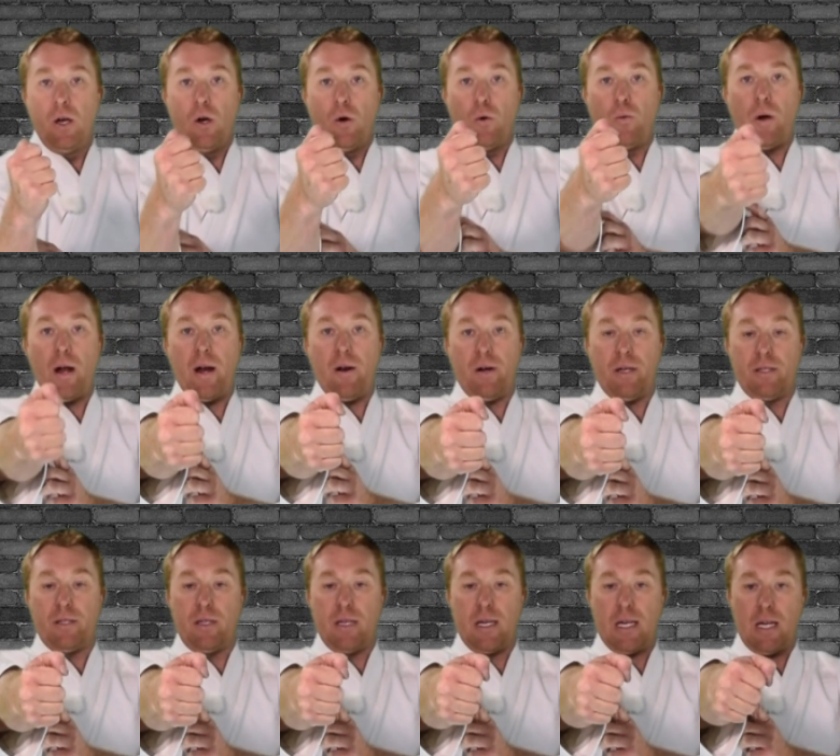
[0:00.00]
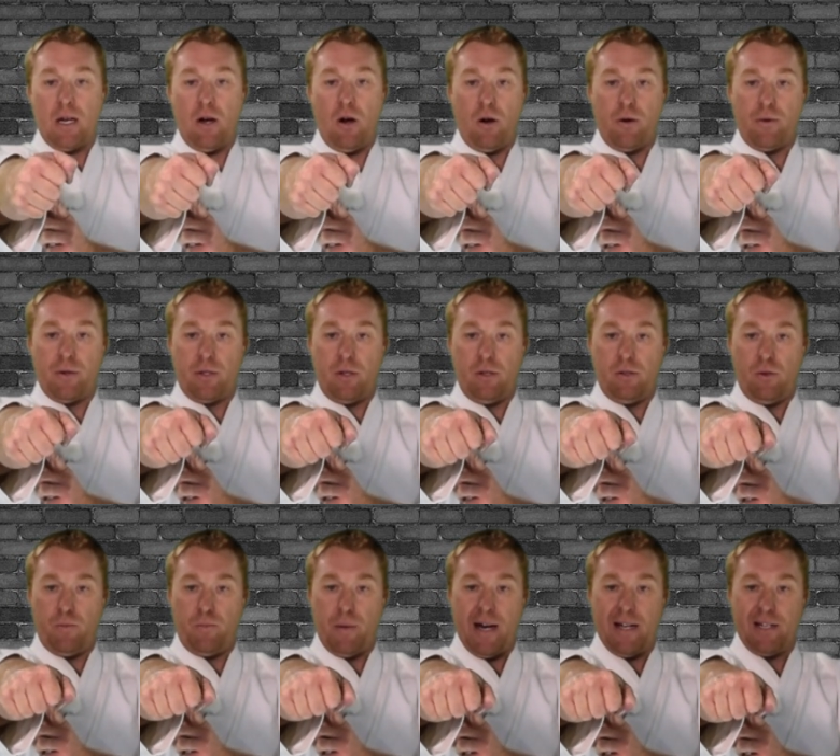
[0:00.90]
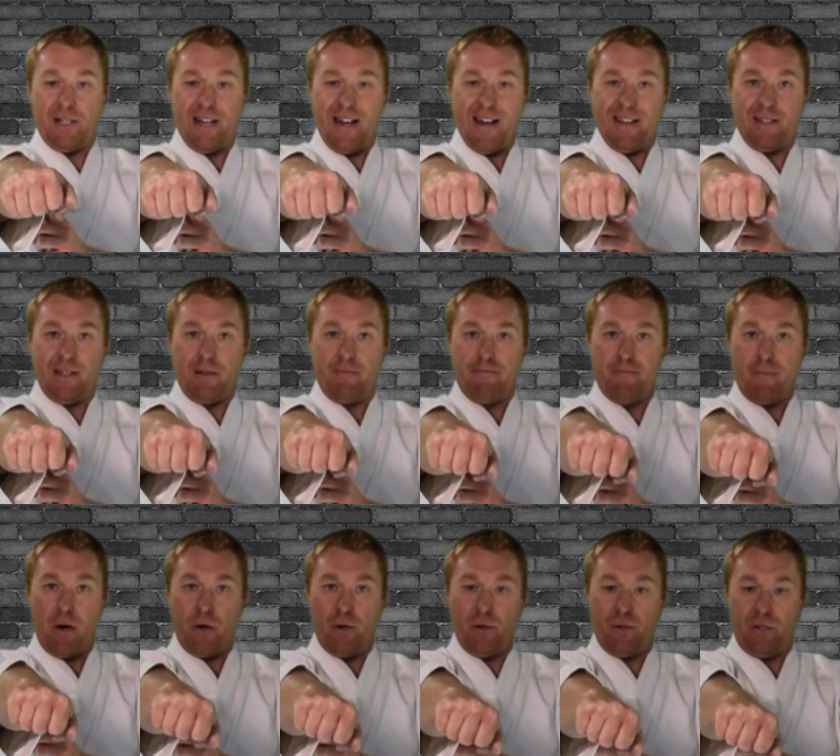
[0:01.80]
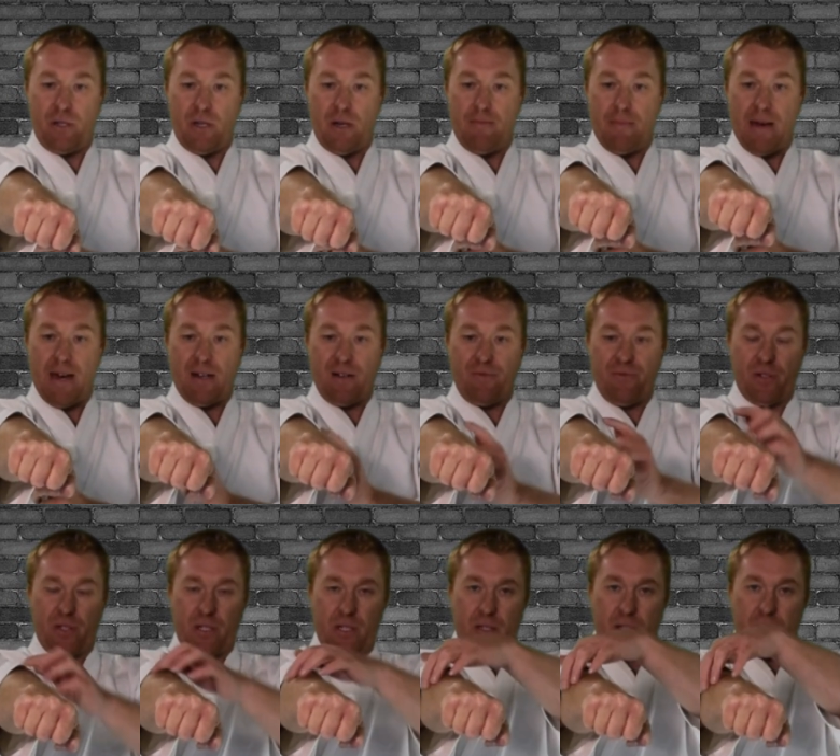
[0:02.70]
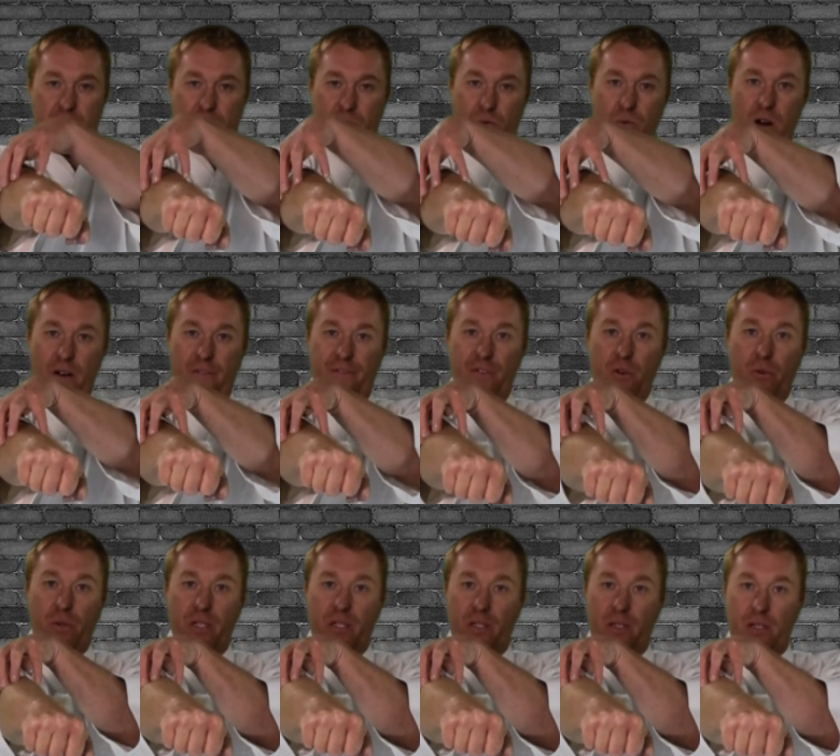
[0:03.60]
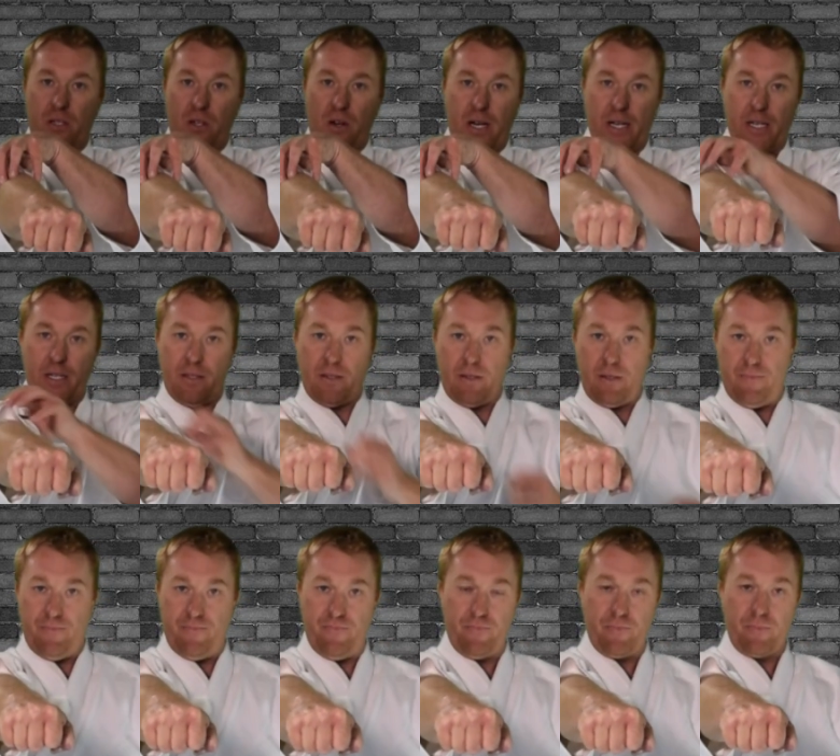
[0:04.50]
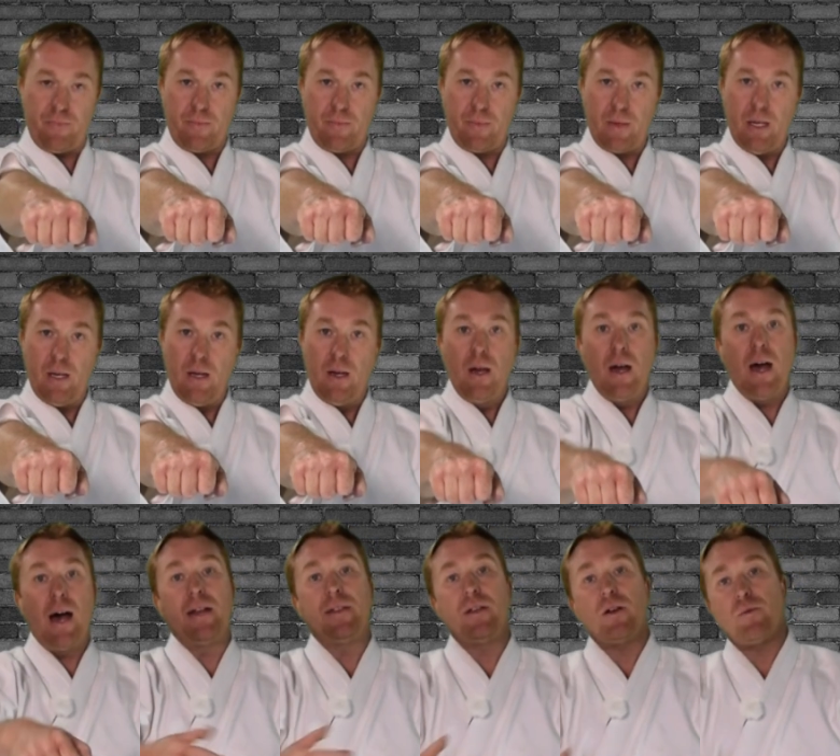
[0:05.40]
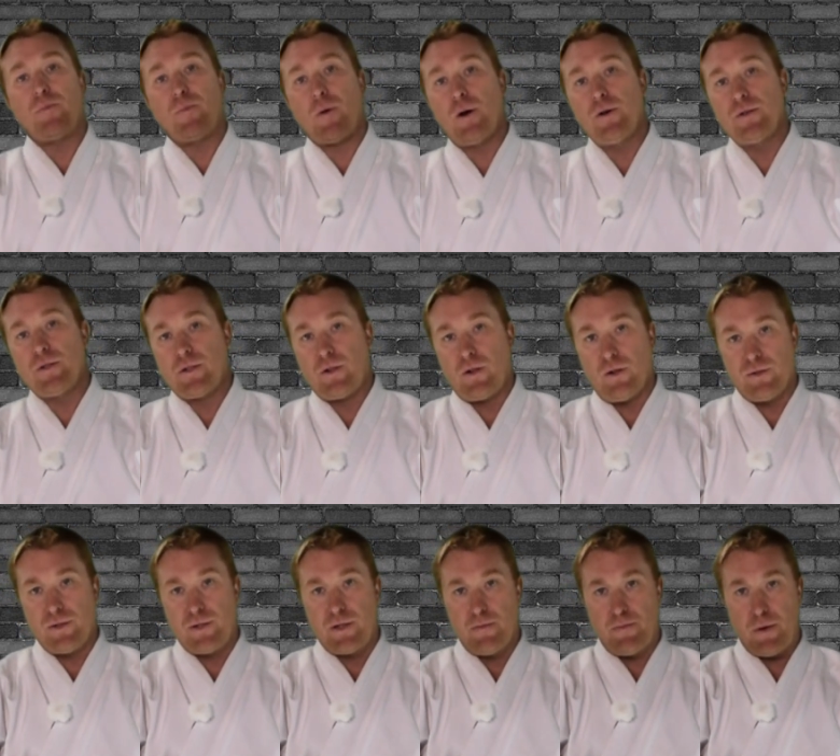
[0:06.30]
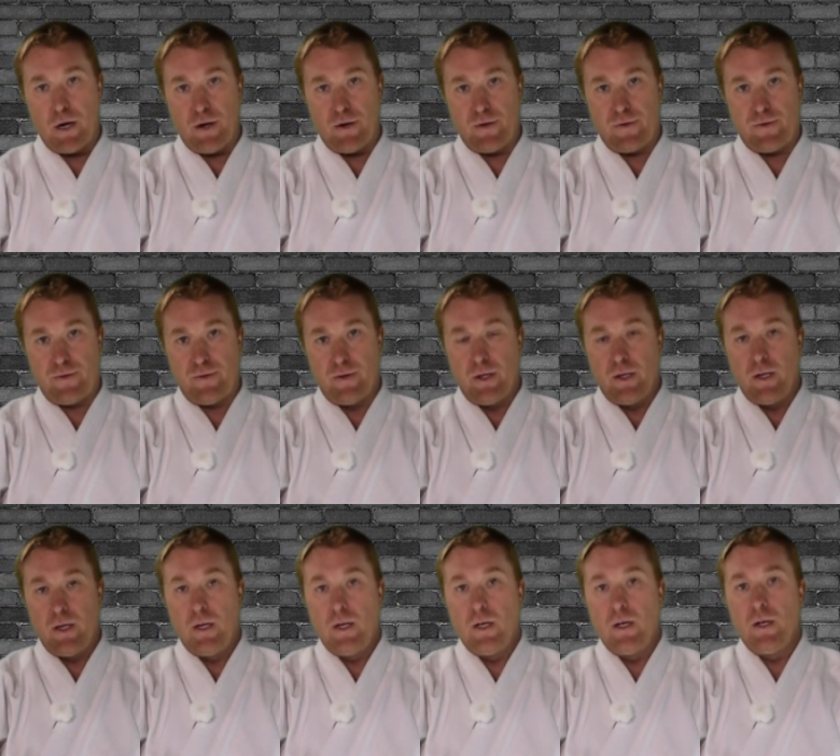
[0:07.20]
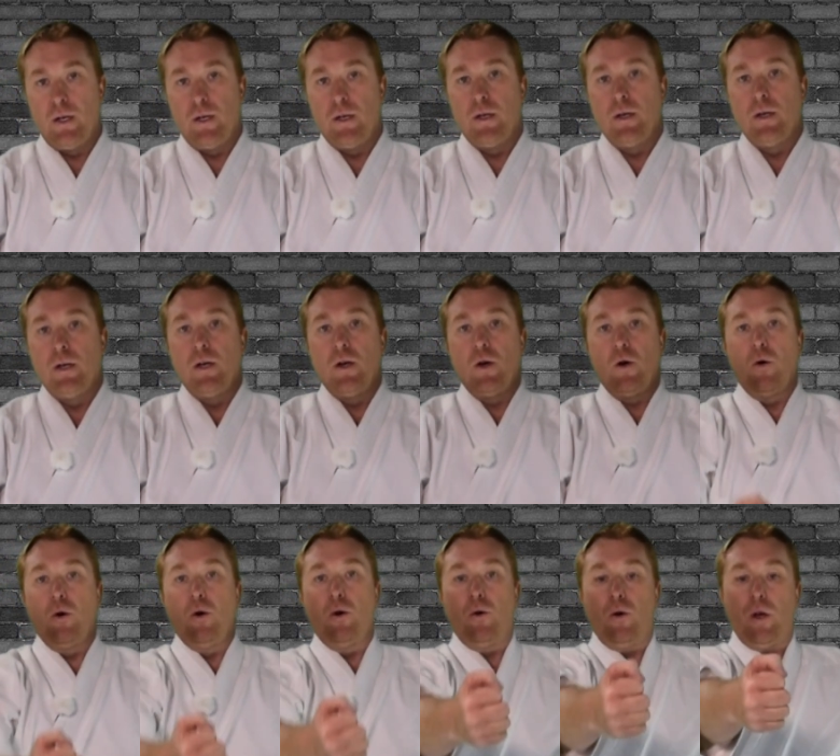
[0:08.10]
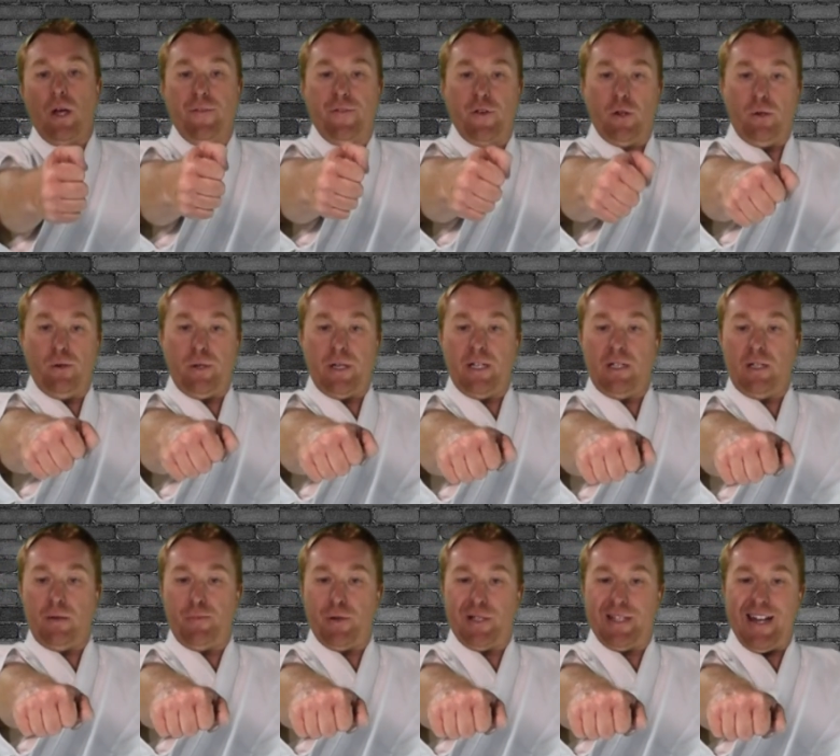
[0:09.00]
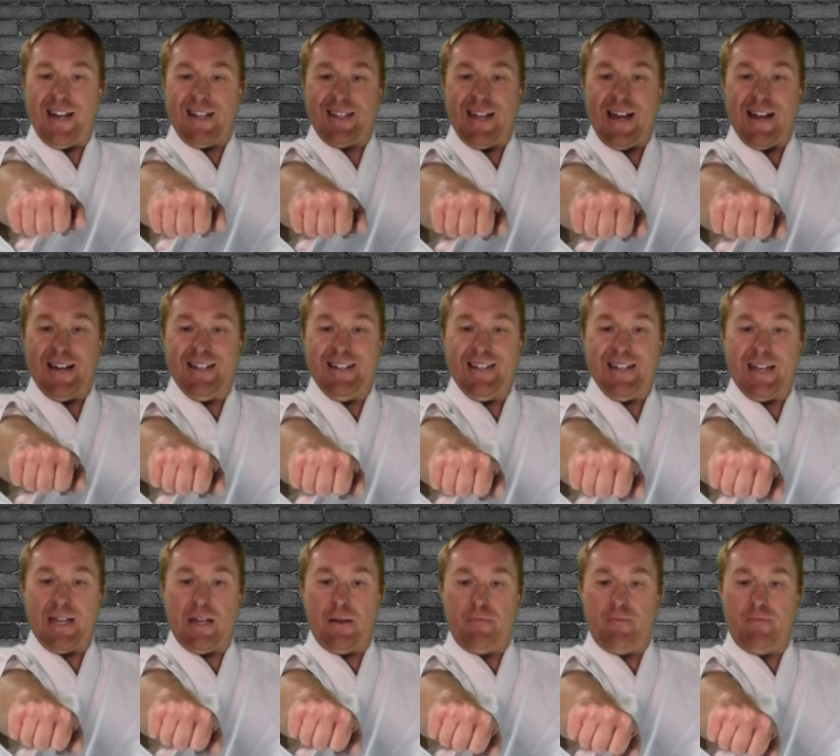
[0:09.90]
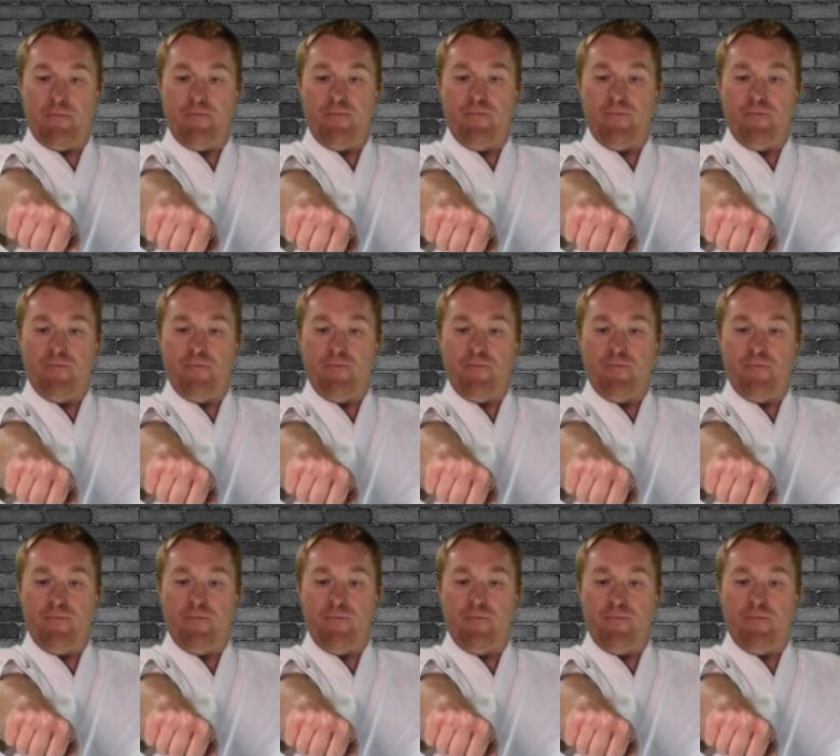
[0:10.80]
whereas the horizontal punch has the most amount of resistance, where I feel this the tightest. And there are pros and cons to both. If you're looking to protect that limb,